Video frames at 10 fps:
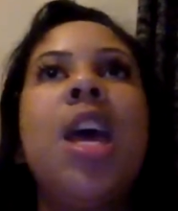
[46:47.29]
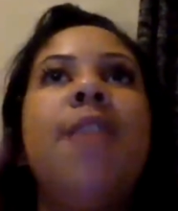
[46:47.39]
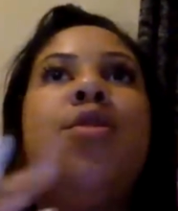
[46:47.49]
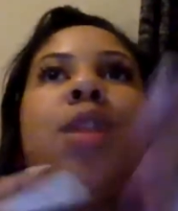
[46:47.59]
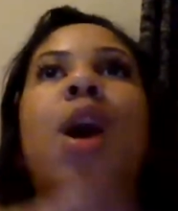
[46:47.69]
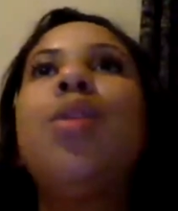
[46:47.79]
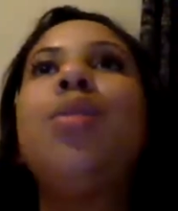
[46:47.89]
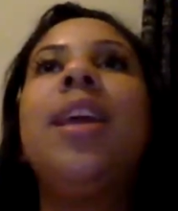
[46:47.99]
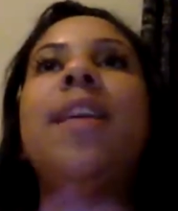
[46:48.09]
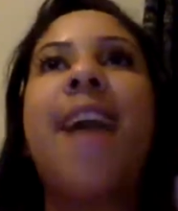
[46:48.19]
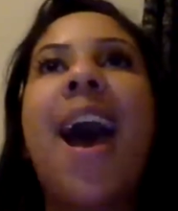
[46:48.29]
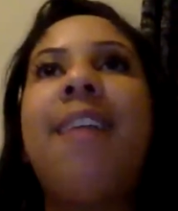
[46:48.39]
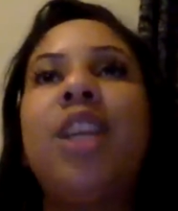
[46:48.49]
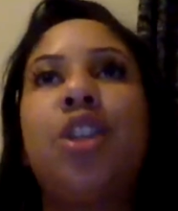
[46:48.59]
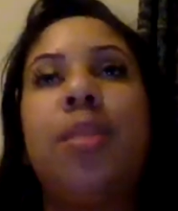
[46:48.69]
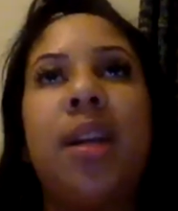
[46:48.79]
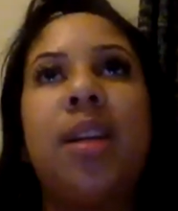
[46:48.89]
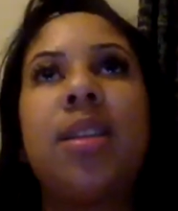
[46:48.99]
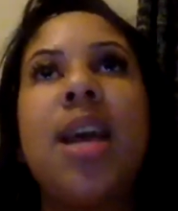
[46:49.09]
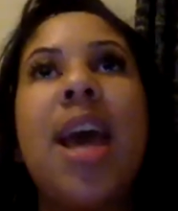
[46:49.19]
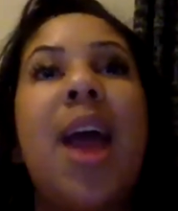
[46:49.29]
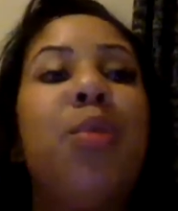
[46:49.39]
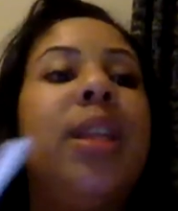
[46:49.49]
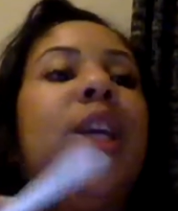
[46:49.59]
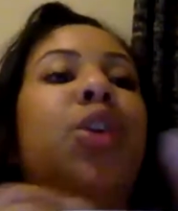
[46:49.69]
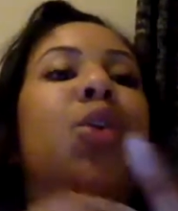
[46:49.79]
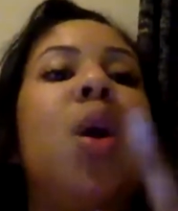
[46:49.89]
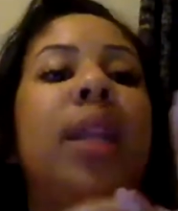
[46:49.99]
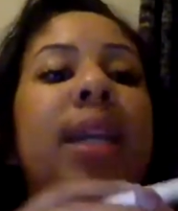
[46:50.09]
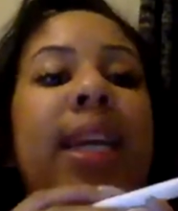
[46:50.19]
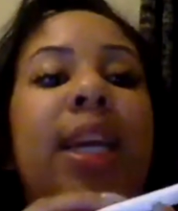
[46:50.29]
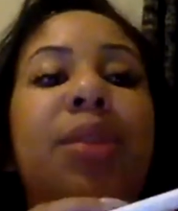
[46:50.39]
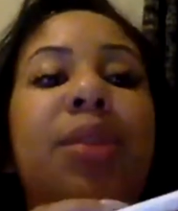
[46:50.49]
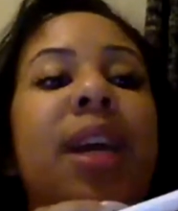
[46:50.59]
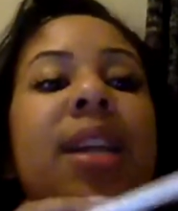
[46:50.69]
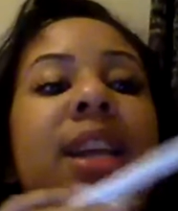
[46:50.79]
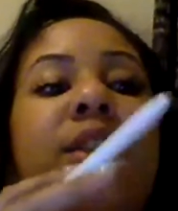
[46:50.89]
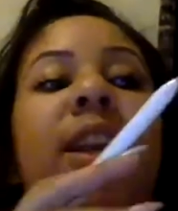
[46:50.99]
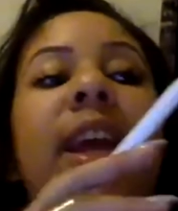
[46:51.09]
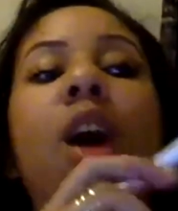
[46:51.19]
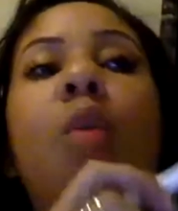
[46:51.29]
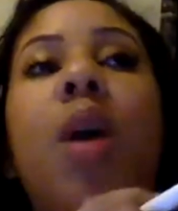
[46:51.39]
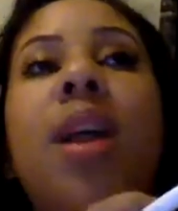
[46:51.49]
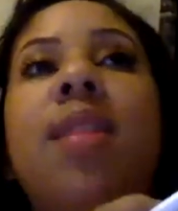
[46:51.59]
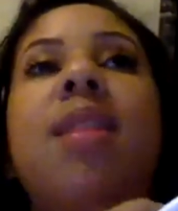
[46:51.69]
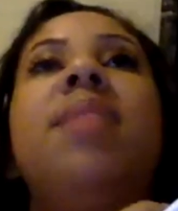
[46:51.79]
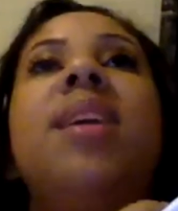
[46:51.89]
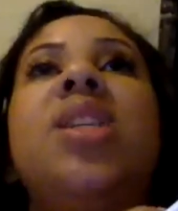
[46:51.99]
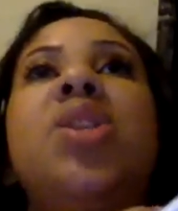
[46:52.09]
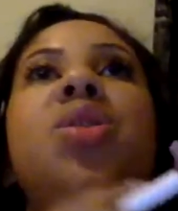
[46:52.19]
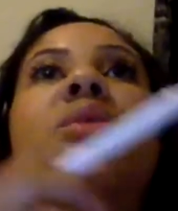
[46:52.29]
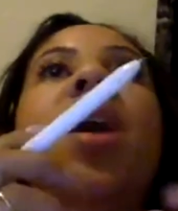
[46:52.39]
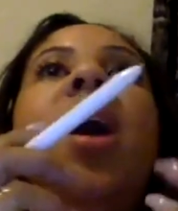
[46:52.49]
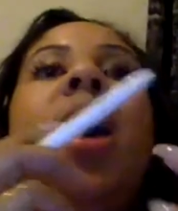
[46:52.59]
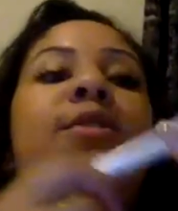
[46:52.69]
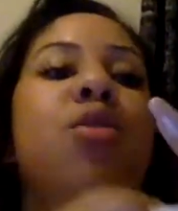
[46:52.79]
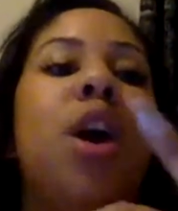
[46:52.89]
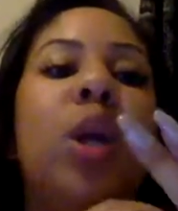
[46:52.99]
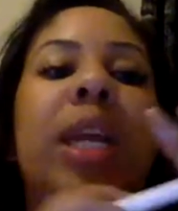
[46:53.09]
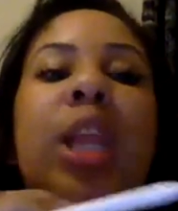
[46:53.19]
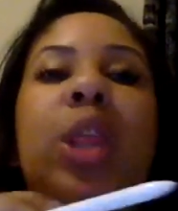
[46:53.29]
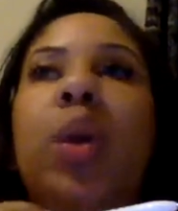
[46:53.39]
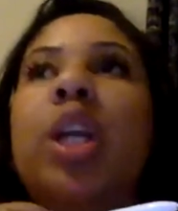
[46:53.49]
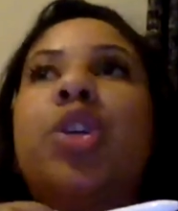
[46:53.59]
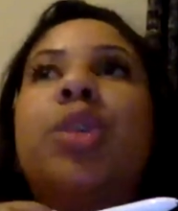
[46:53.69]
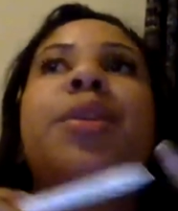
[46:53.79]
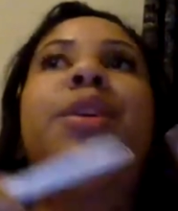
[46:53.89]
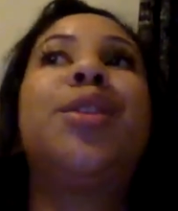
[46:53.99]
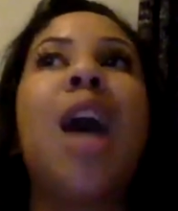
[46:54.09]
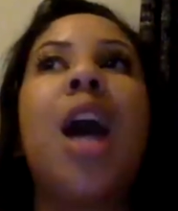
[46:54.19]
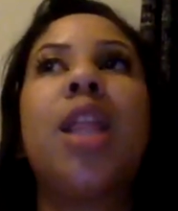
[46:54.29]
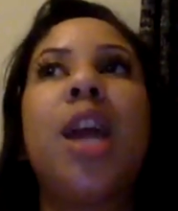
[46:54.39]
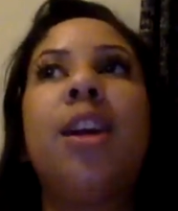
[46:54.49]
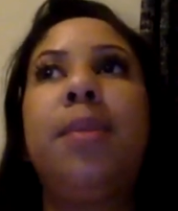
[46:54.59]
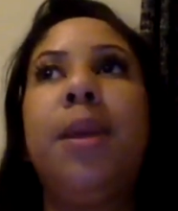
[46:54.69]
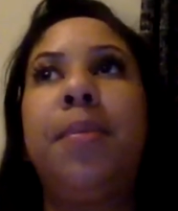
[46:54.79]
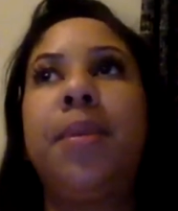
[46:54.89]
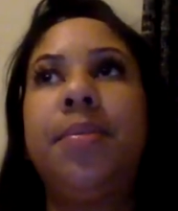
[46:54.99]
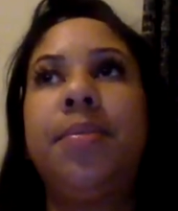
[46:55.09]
If you know you need five distributors, and really you only need three, and then you need to help one of them get two. If you know you need three distributors, talk to 30 people.